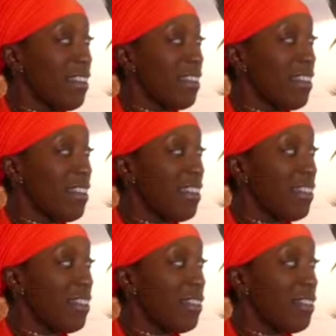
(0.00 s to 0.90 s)

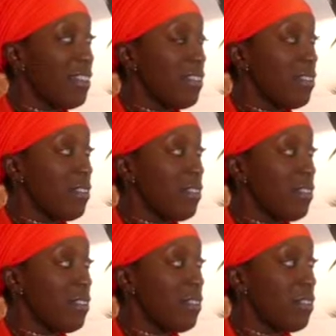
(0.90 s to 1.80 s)

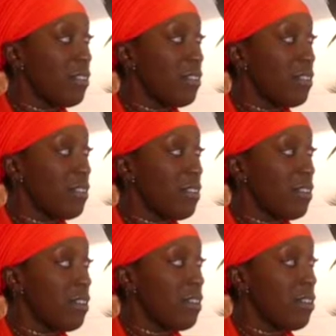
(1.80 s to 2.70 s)

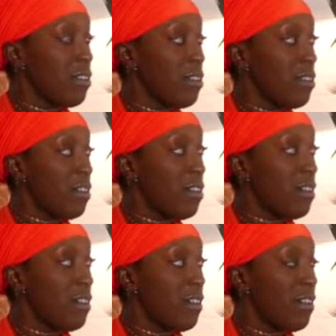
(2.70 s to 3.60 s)

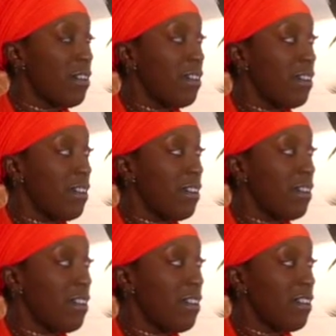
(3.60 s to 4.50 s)

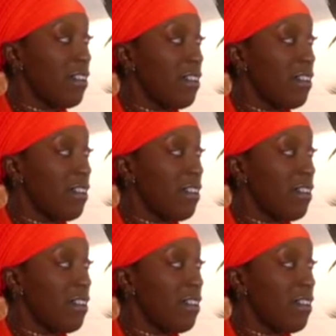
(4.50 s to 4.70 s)
The person shown says nothing.